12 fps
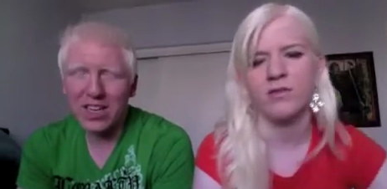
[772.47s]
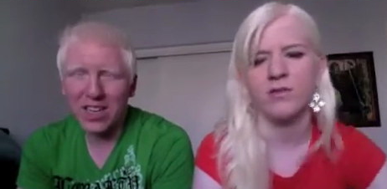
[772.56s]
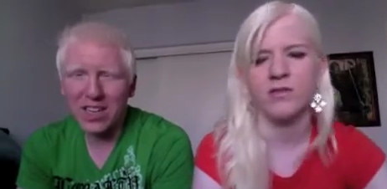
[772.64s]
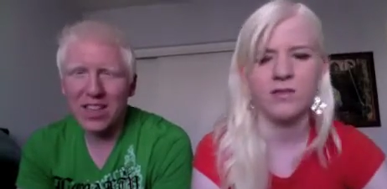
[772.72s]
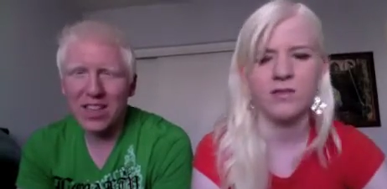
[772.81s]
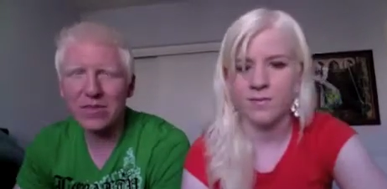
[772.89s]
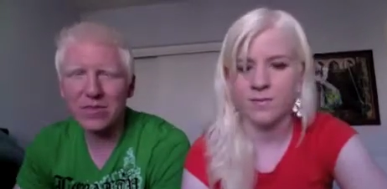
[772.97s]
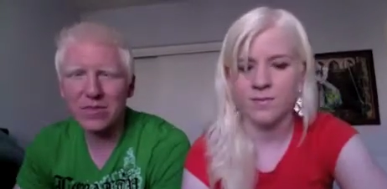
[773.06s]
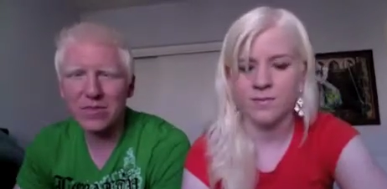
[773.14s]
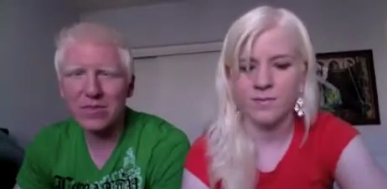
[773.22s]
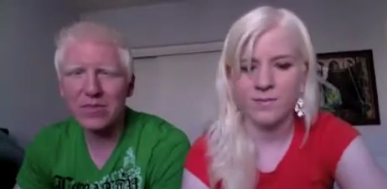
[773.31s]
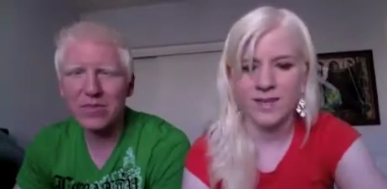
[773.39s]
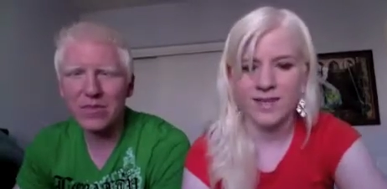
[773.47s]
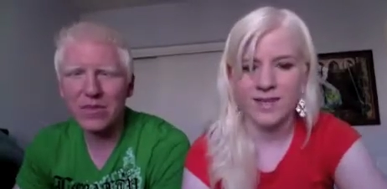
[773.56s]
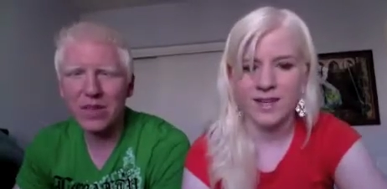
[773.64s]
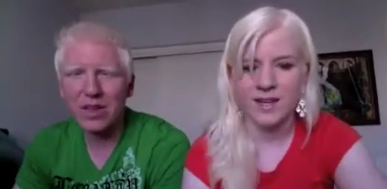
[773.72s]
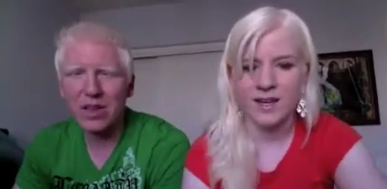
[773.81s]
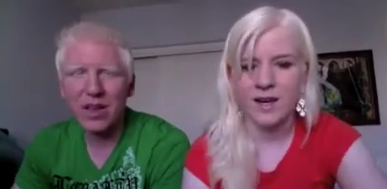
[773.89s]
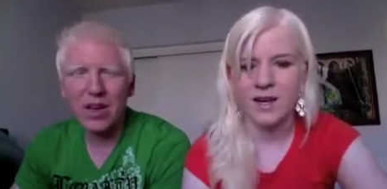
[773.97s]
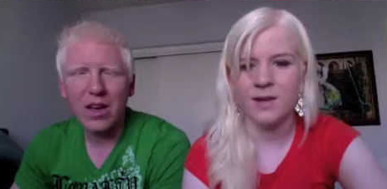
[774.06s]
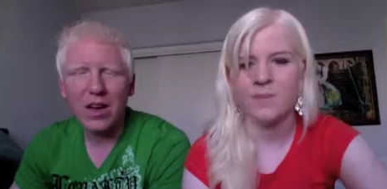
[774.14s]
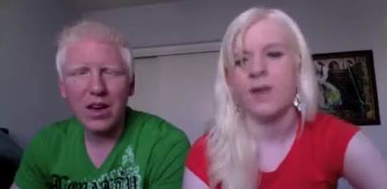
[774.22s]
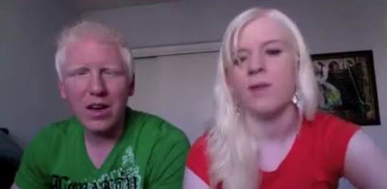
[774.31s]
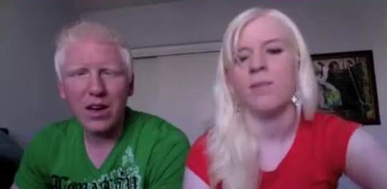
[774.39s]
Speaker 1: us. um
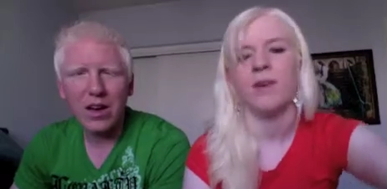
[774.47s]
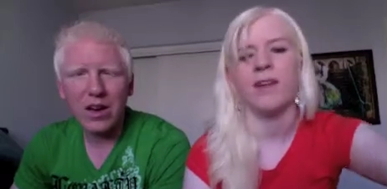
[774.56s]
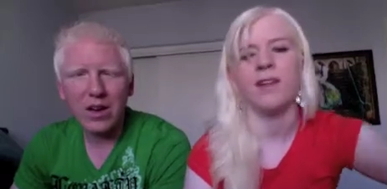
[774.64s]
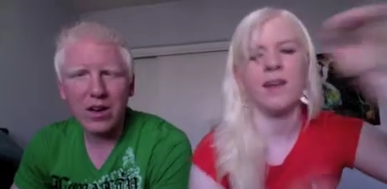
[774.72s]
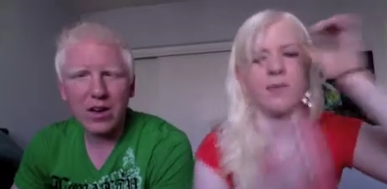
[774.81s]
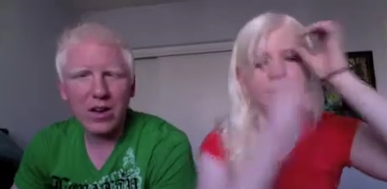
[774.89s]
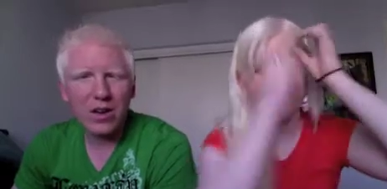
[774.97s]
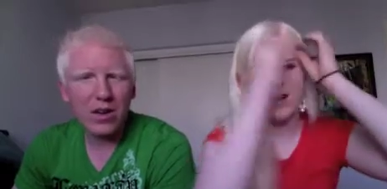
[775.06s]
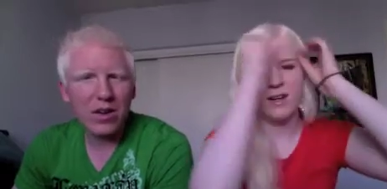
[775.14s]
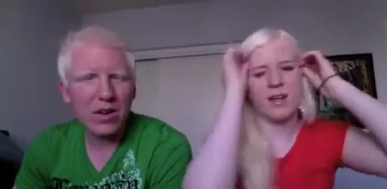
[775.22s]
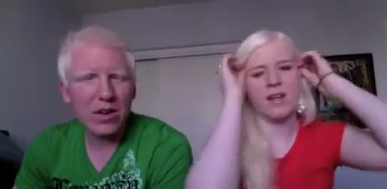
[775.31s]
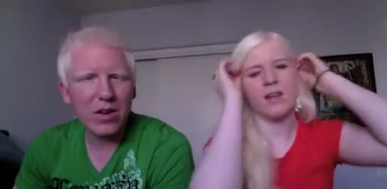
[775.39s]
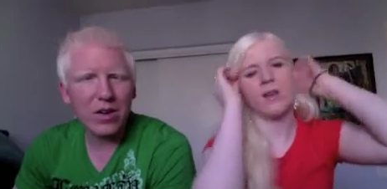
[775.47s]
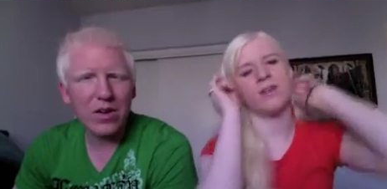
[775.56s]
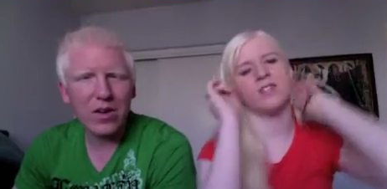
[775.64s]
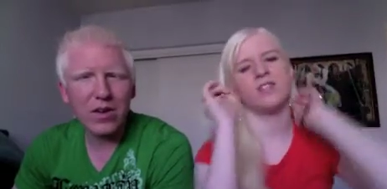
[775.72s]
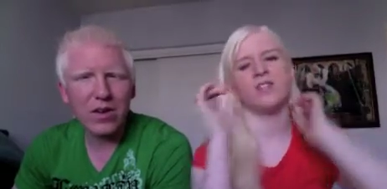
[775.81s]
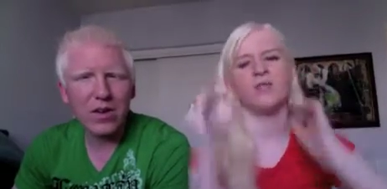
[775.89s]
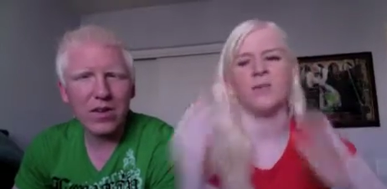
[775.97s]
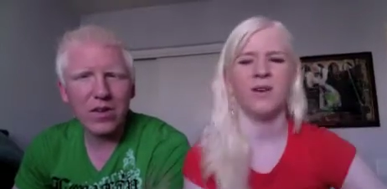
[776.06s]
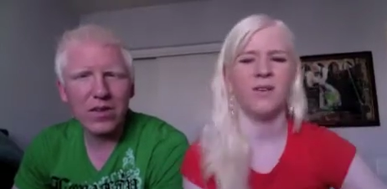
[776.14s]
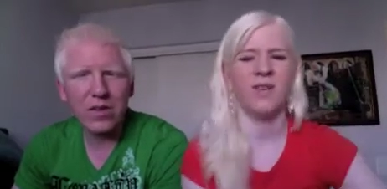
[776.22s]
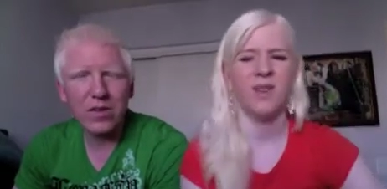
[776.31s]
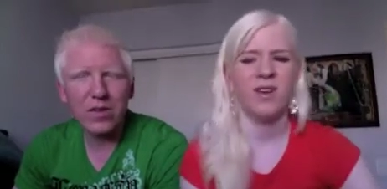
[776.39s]
but like we're not going to go into what
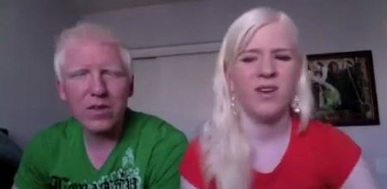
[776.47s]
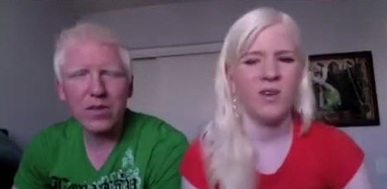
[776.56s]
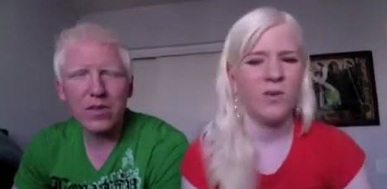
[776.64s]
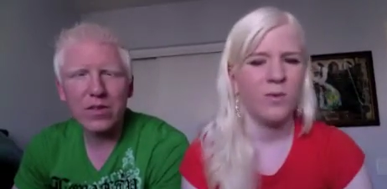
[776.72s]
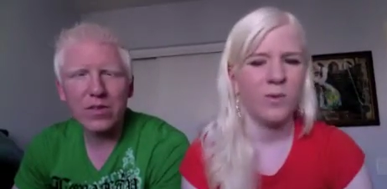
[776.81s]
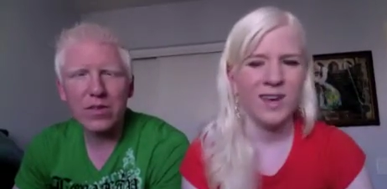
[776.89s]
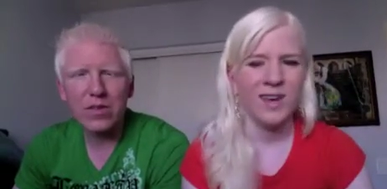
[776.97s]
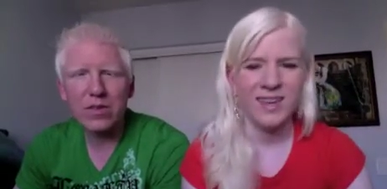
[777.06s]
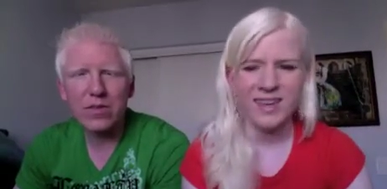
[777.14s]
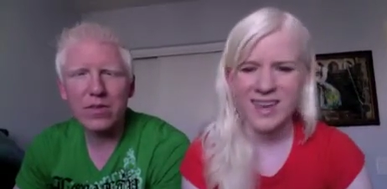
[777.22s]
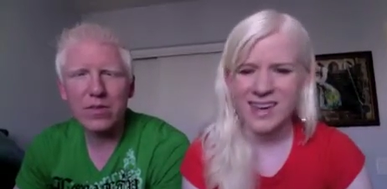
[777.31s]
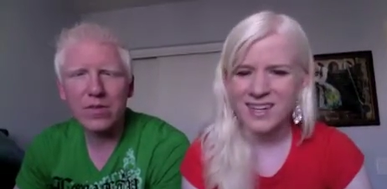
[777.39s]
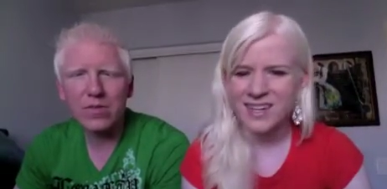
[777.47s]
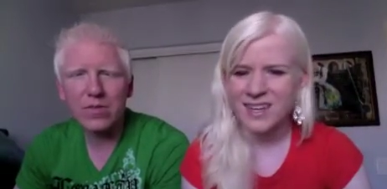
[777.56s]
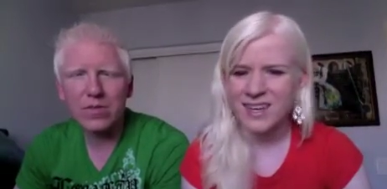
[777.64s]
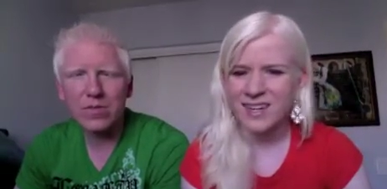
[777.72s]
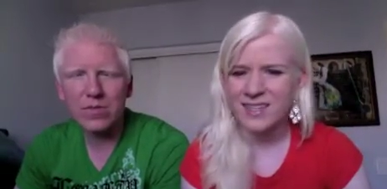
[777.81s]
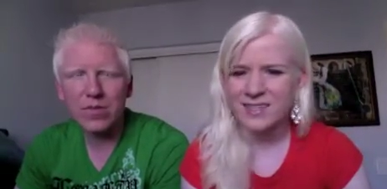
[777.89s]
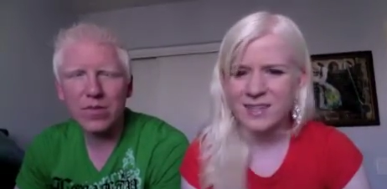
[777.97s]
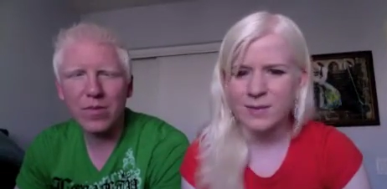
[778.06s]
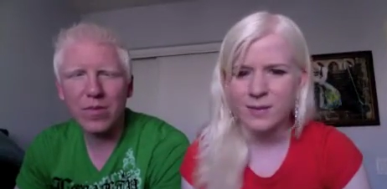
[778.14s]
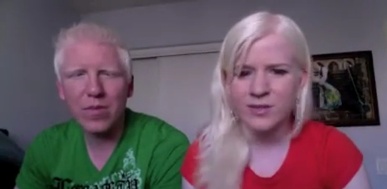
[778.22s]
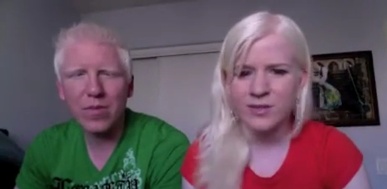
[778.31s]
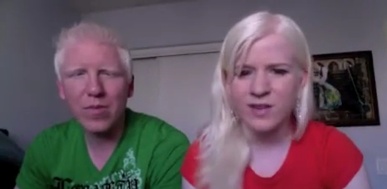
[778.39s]
we can and can't see
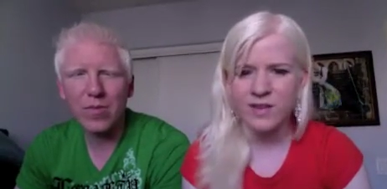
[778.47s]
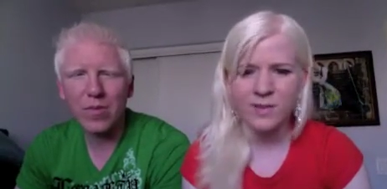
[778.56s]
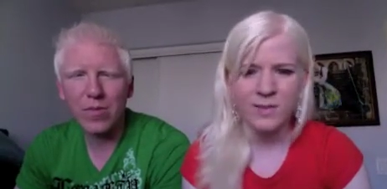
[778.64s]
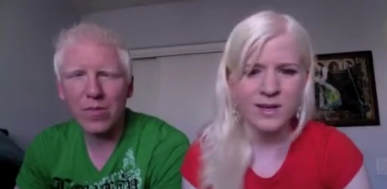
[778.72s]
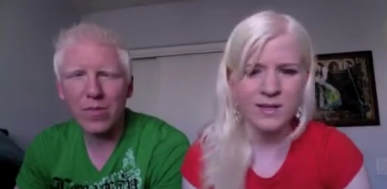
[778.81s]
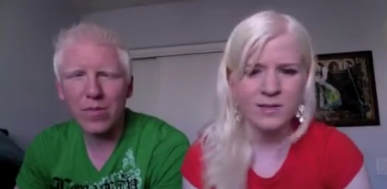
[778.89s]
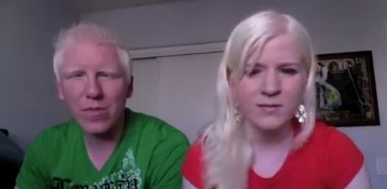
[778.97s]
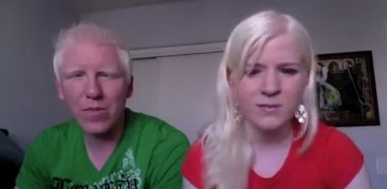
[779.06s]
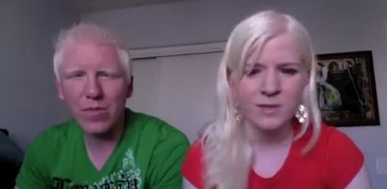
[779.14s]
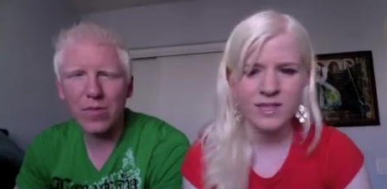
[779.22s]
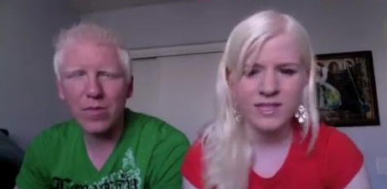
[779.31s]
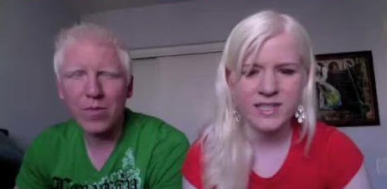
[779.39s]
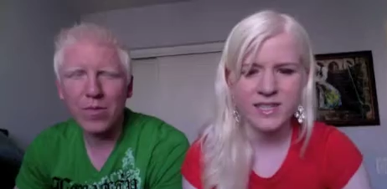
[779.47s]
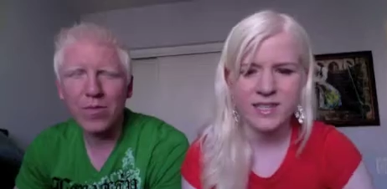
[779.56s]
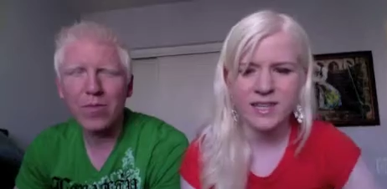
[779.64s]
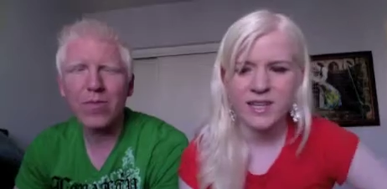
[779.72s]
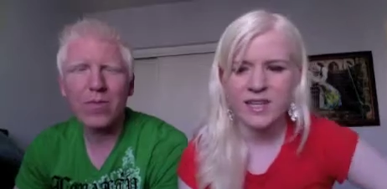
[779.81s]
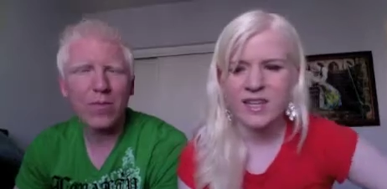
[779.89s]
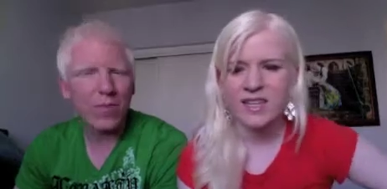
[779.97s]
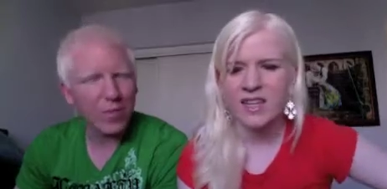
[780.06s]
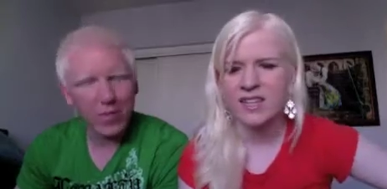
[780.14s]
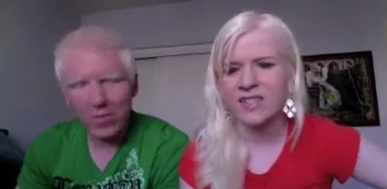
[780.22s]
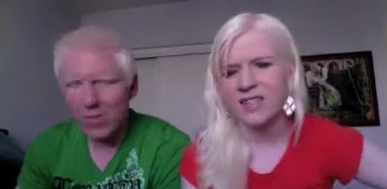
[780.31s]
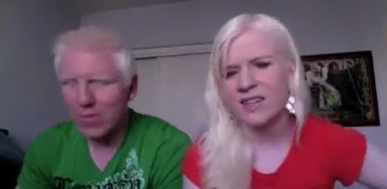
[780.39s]
while driving because really
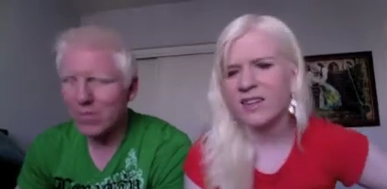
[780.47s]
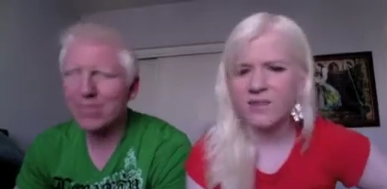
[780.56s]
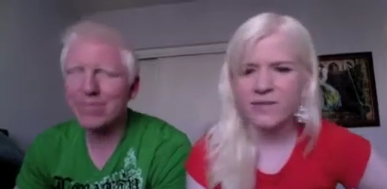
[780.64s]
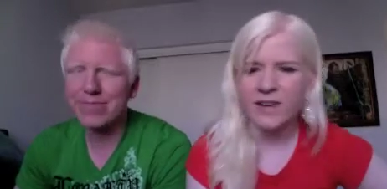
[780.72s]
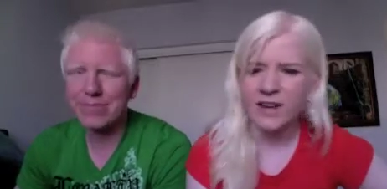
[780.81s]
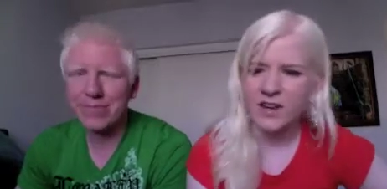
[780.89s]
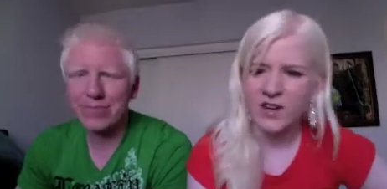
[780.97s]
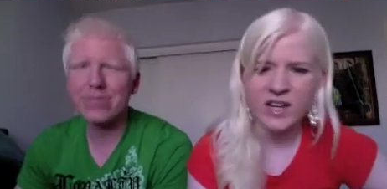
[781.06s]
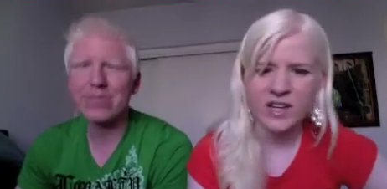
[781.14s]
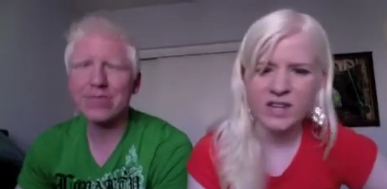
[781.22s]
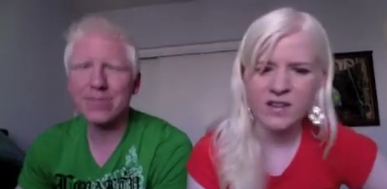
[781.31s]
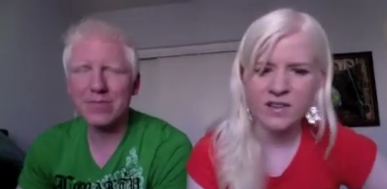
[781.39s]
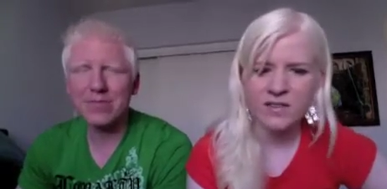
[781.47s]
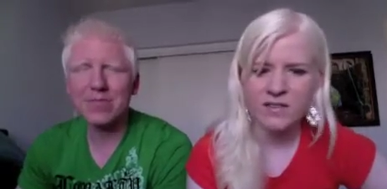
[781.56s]
that's going to vary mm-hmm.